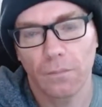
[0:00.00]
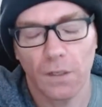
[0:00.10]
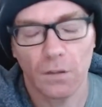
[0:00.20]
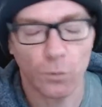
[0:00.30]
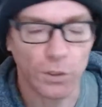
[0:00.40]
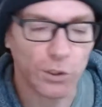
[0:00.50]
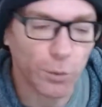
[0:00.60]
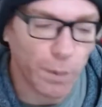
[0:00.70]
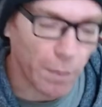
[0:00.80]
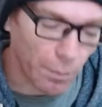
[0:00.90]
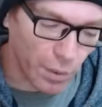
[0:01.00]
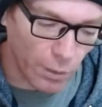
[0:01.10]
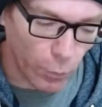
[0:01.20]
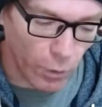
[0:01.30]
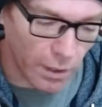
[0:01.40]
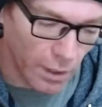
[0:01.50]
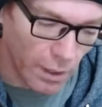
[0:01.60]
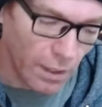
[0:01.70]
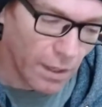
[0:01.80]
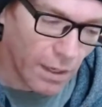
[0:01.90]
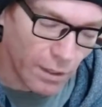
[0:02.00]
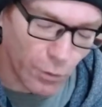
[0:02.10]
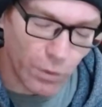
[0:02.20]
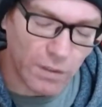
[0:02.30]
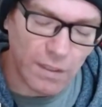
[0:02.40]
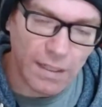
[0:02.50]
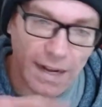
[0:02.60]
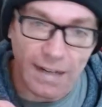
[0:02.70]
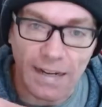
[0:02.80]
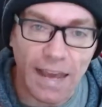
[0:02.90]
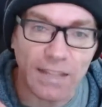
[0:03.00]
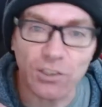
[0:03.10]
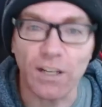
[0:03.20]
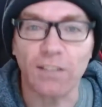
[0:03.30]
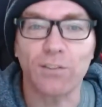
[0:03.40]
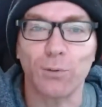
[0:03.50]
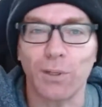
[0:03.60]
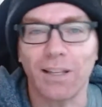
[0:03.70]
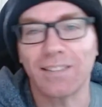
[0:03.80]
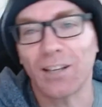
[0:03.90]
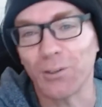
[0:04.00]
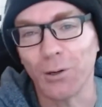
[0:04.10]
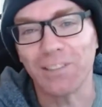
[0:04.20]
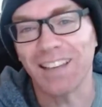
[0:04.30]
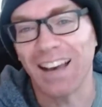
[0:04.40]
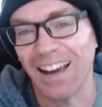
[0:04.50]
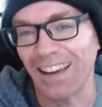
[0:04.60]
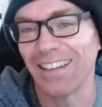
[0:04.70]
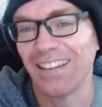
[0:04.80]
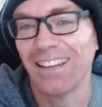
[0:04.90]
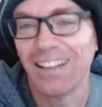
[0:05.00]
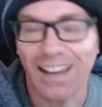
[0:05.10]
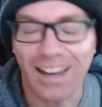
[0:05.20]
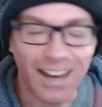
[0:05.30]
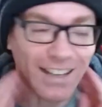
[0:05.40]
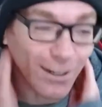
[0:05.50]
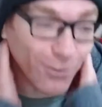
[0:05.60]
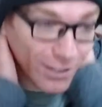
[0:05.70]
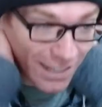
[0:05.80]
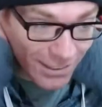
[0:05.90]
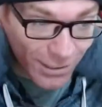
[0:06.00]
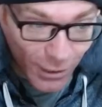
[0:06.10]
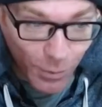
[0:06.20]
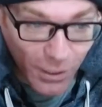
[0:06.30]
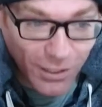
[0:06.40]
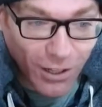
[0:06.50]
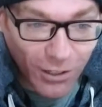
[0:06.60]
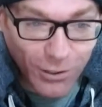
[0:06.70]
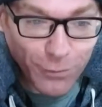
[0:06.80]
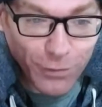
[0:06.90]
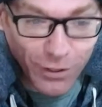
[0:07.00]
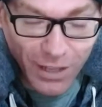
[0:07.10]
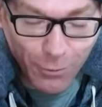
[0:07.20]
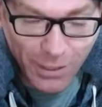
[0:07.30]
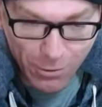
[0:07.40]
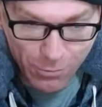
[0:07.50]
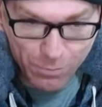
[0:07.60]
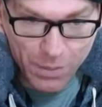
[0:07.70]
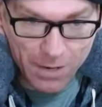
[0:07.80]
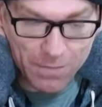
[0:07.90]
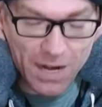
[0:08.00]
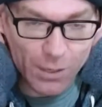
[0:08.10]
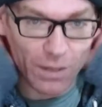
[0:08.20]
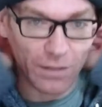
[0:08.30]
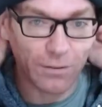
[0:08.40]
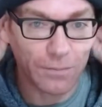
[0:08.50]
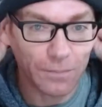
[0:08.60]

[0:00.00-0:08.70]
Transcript: So when he showed me my blood work, uh, the creatine, it had an H next to it. That's how you know it's high. Uh, I don't think you actually need to be a doctor to figure that one out. But anyways,